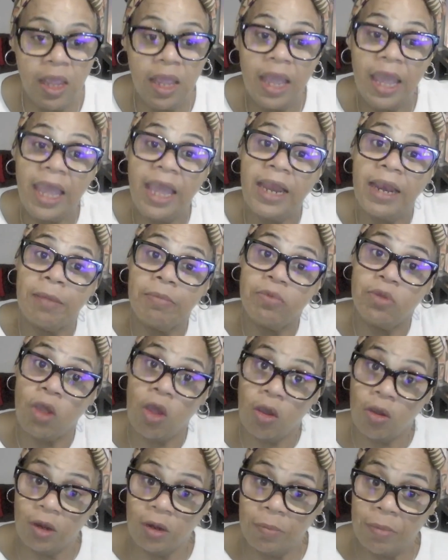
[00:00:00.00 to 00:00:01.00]
And I'm
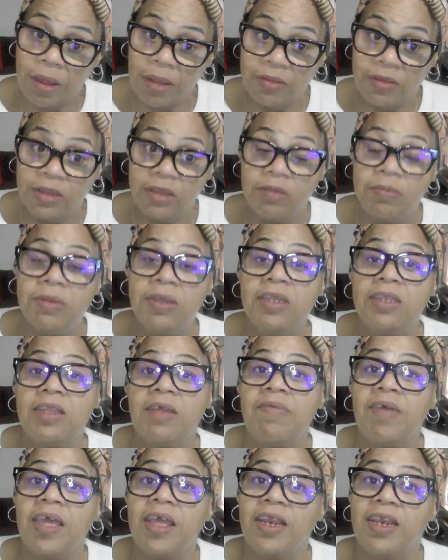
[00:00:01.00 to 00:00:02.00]
talking about this because
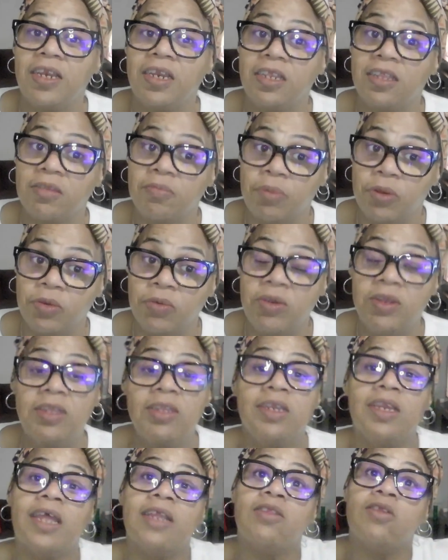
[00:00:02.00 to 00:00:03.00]
I've had an
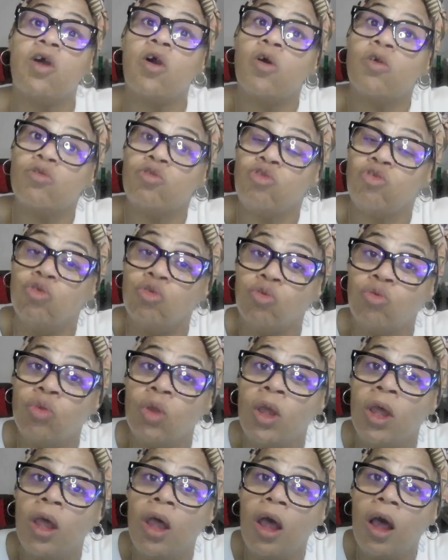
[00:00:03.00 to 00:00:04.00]
experience and I talked to
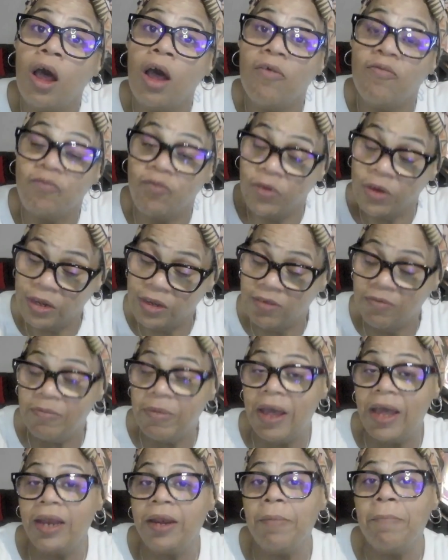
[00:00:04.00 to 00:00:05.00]
a friend of
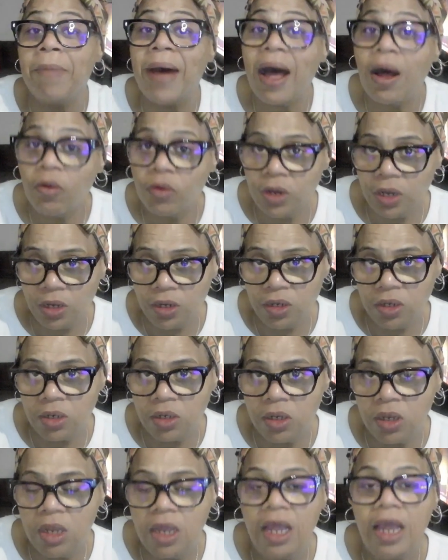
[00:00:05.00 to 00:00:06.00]
mine about it
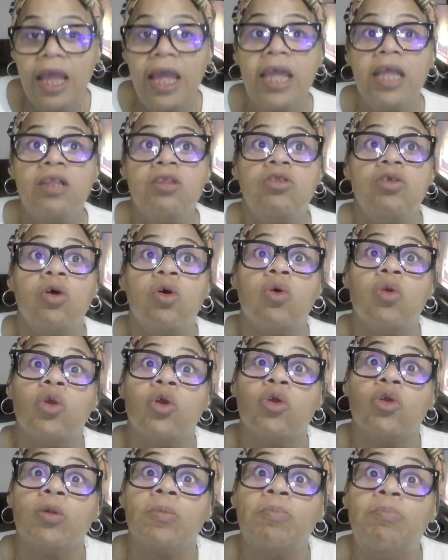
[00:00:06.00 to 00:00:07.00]
and told
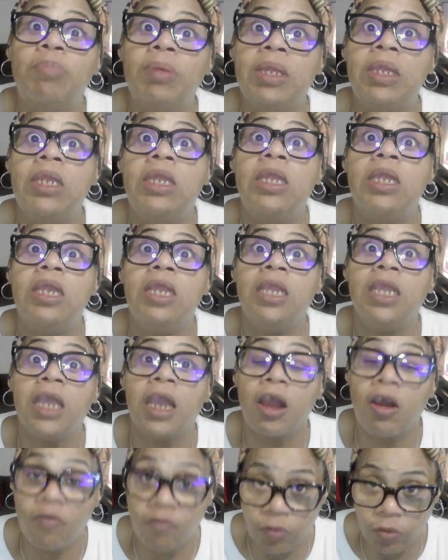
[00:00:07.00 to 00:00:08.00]
her to be
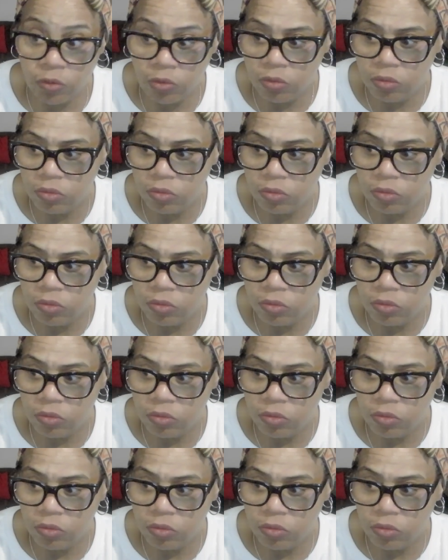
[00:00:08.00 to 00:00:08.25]
careful.